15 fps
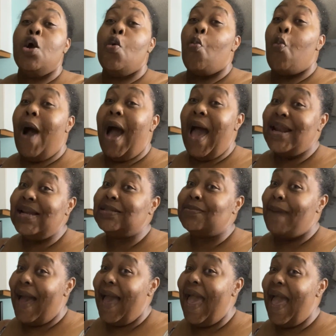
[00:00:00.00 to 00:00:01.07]
Why does
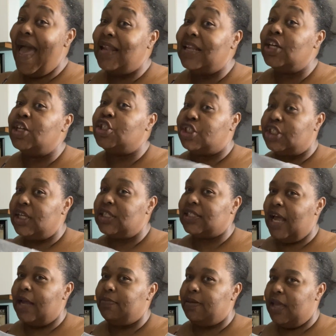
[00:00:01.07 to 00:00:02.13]
my hat look just
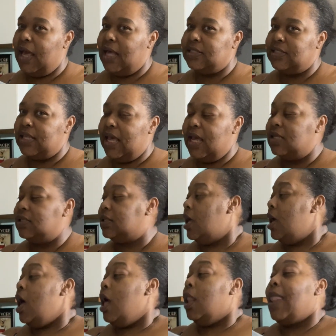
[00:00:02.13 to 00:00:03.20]
like Beyonce's?
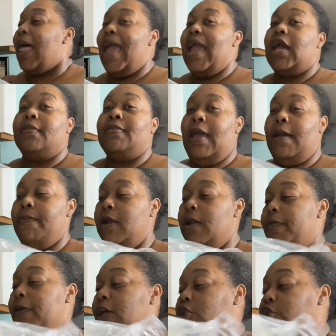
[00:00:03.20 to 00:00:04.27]
Like they put a
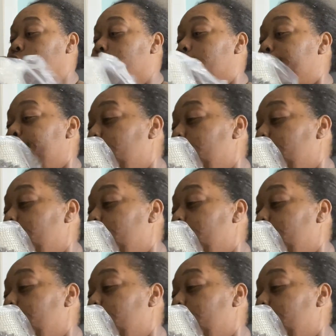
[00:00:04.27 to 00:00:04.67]
picture,